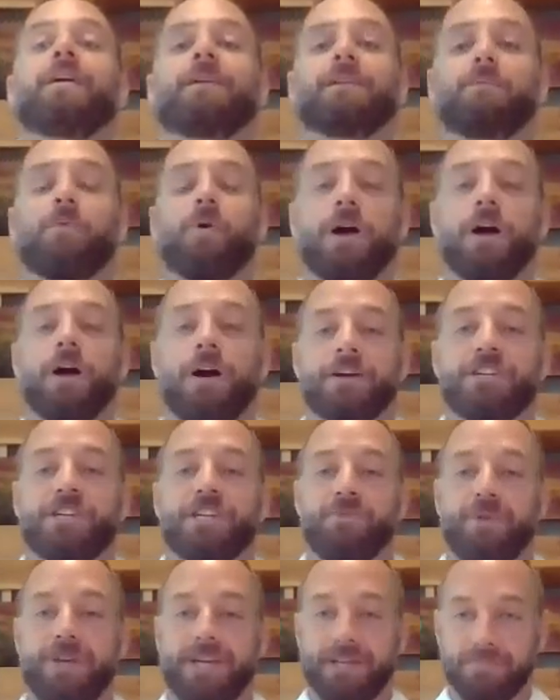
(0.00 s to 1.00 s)
the more
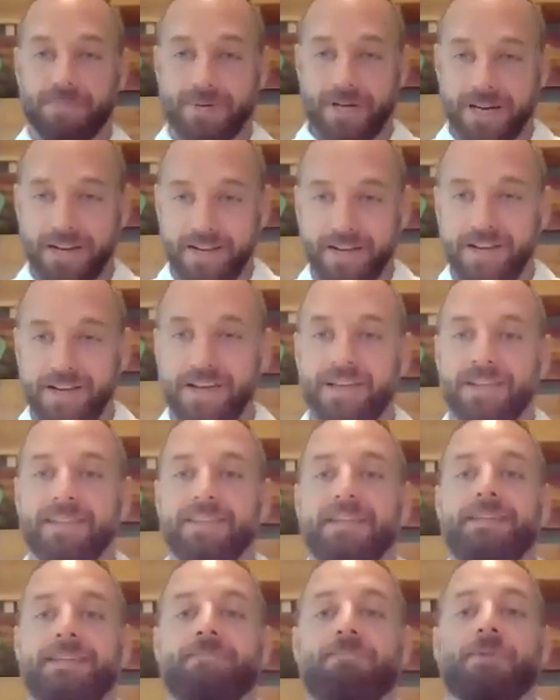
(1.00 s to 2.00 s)
oxygen we could bring in,
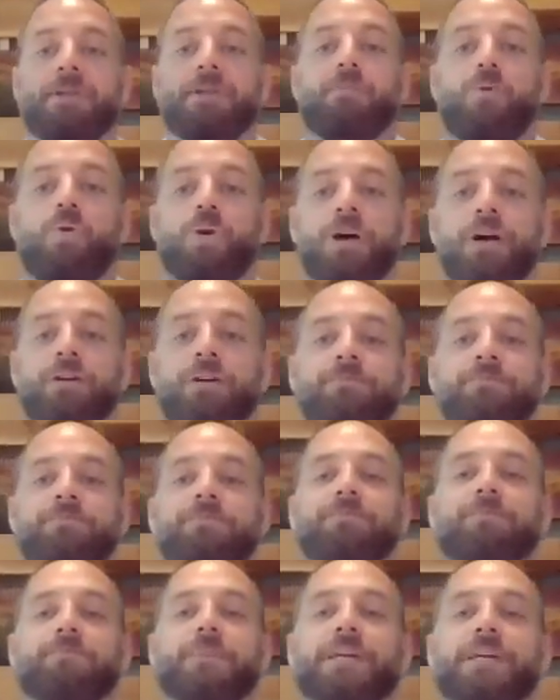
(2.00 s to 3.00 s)
the more
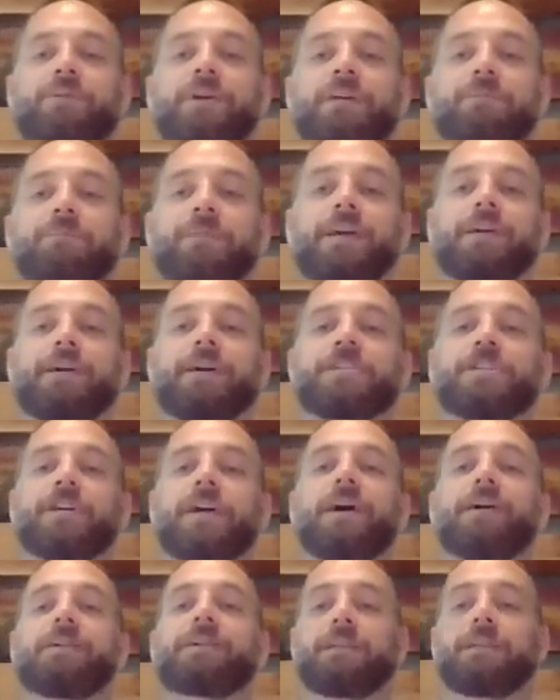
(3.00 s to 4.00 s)
bigger we could make our
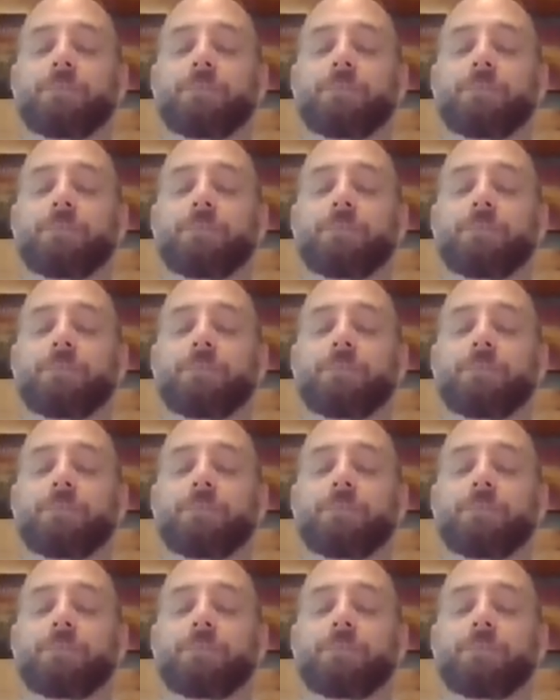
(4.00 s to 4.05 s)
chest,